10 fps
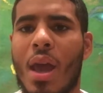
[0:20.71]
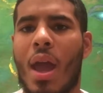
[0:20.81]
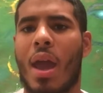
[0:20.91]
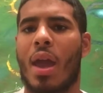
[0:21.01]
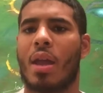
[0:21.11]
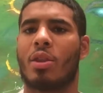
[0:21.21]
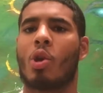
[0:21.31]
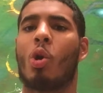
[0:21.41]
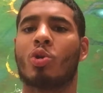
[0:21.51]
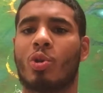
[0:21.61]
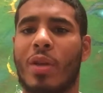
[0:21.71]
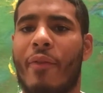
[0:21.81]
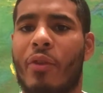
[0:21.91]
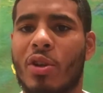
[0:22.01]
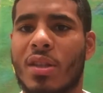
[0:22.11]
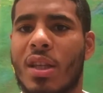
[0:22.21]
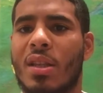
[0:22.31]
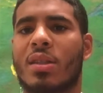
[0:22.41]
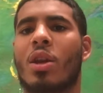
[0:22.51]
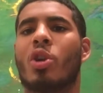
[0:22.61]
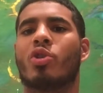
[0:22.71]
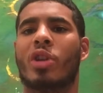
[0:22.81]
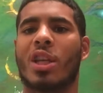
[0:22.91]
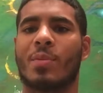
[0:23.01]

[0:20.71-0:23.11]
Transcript: and the cultural diversity this country has